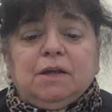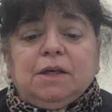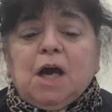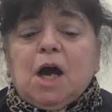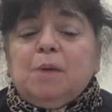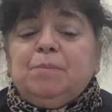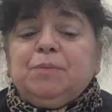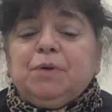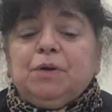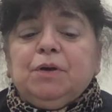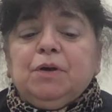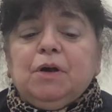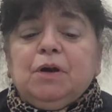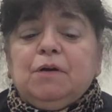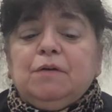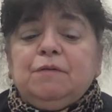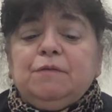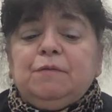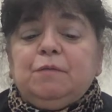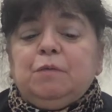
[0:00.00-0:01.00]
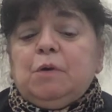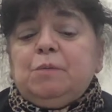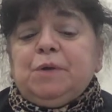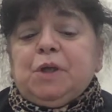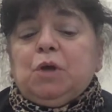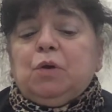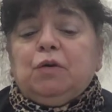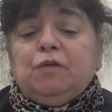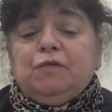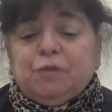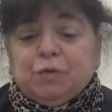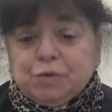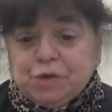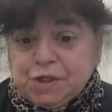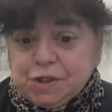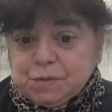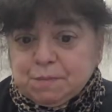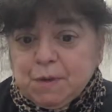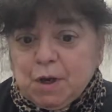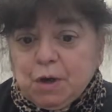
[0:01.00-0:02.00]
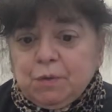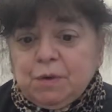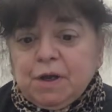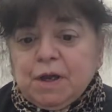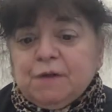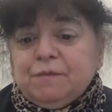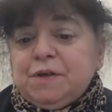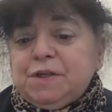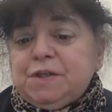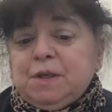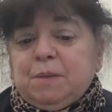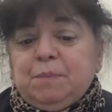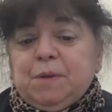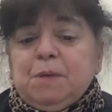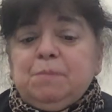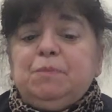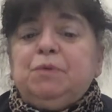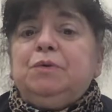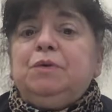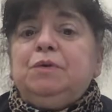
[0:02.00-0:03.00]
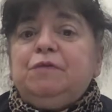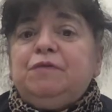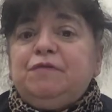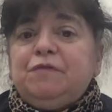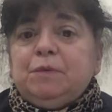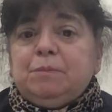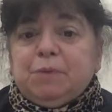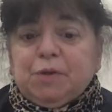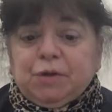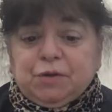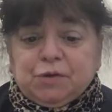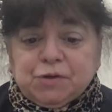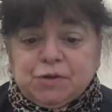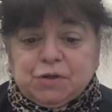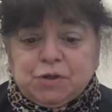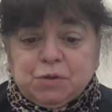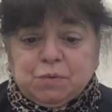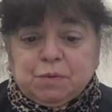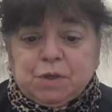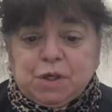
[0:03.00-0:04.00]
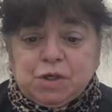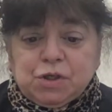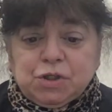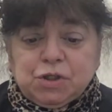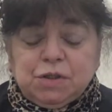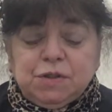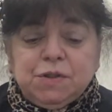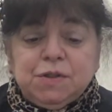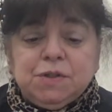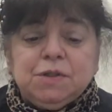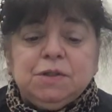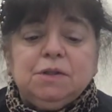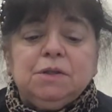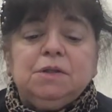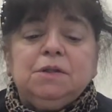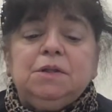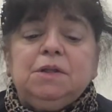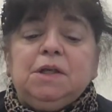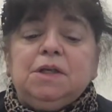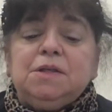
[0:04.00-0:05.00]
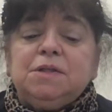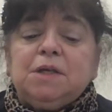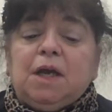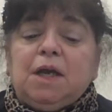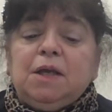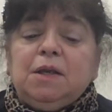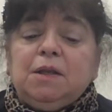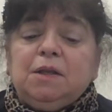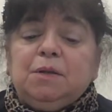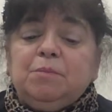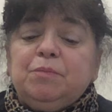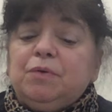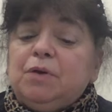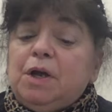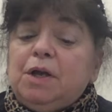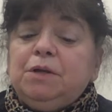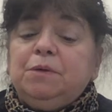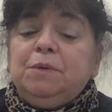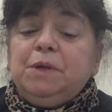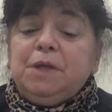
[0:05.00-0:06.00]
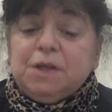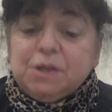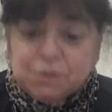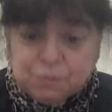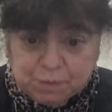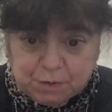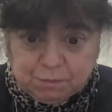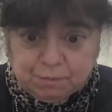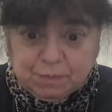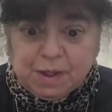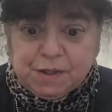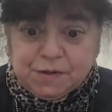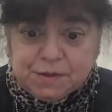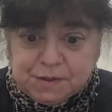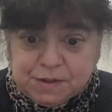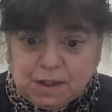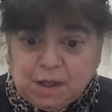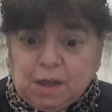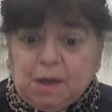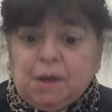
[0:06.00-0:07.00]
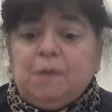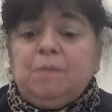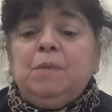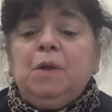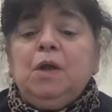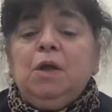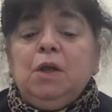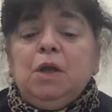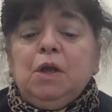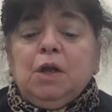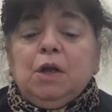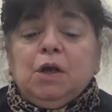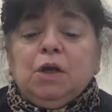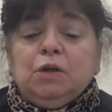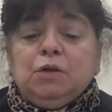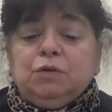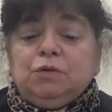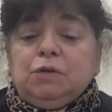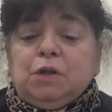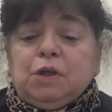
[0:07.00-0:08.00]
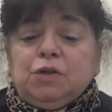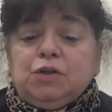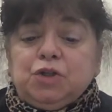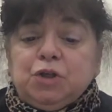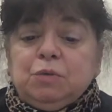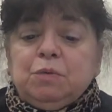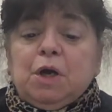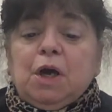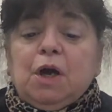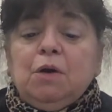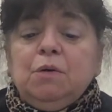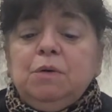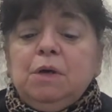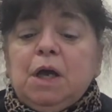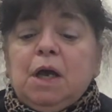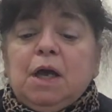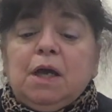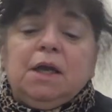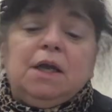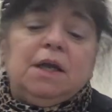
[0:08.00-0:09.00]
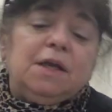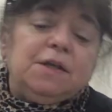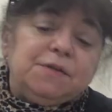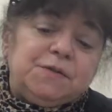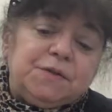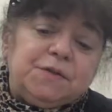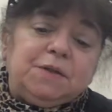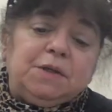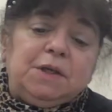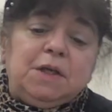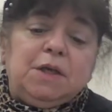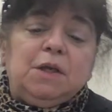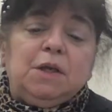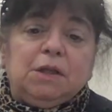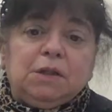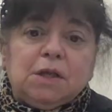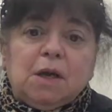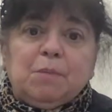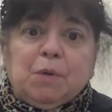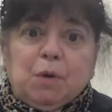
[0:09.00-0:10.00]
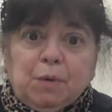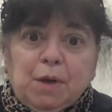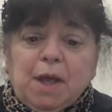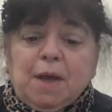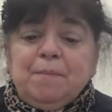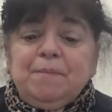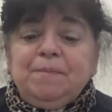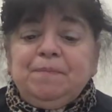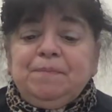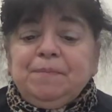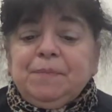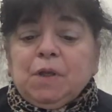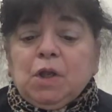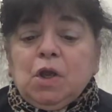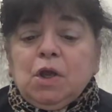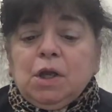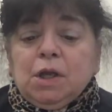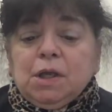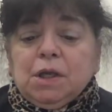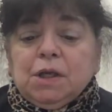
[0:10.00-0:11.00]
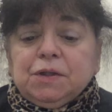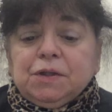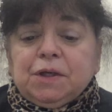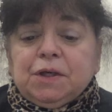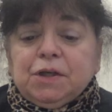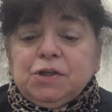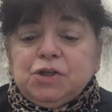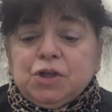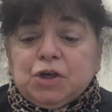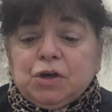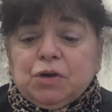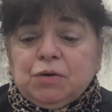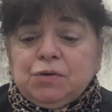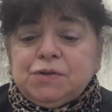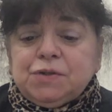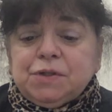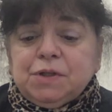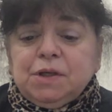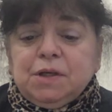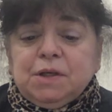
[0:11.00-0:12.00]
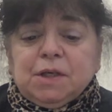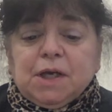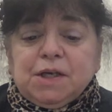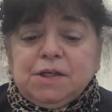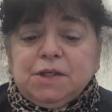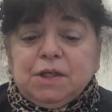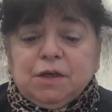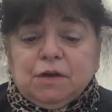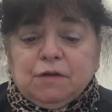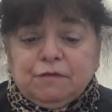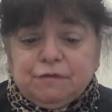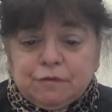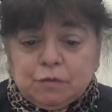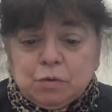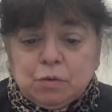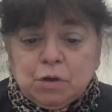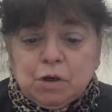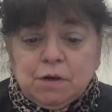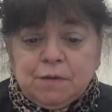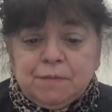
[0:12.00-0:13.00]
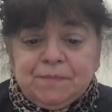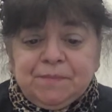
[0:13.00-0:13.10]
opera of what we call verismo, everyday people in familiar situations. The Italian libretto is written by the same duo as the La Bohème, Illica Giacosa in 1904.